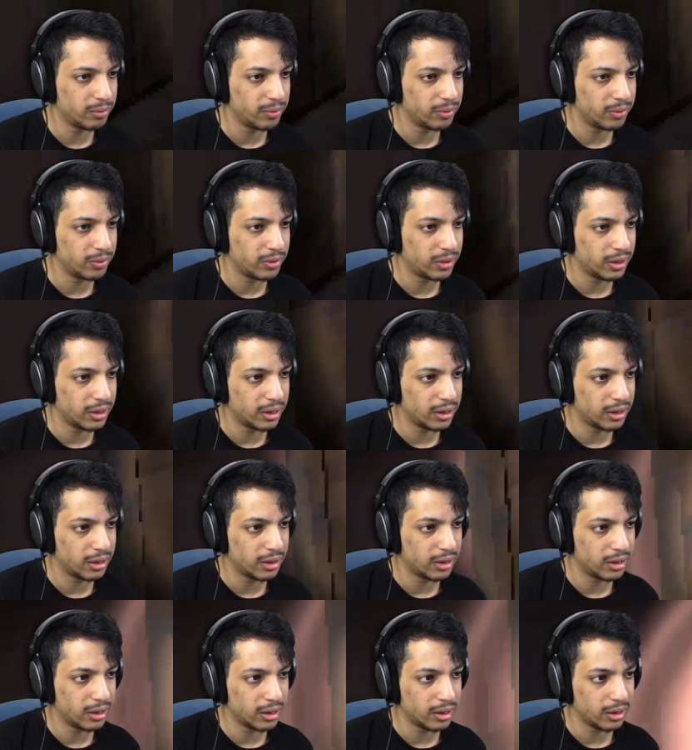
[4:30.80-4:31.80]

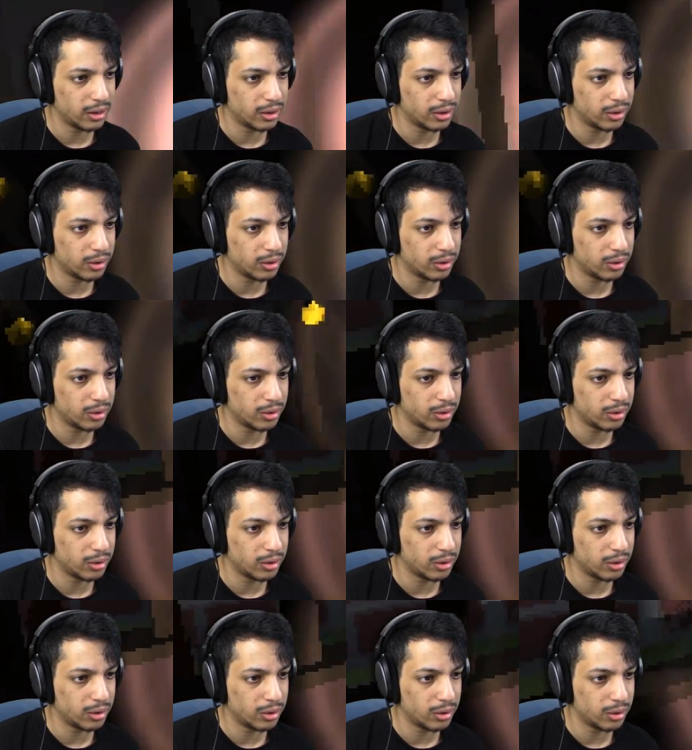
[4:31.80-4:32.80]

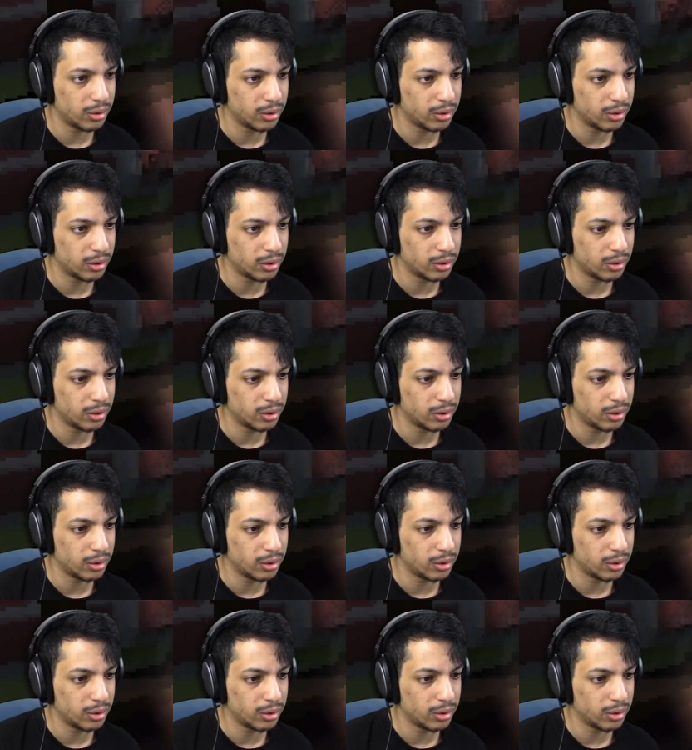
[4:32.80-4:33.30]
Nobody speaks.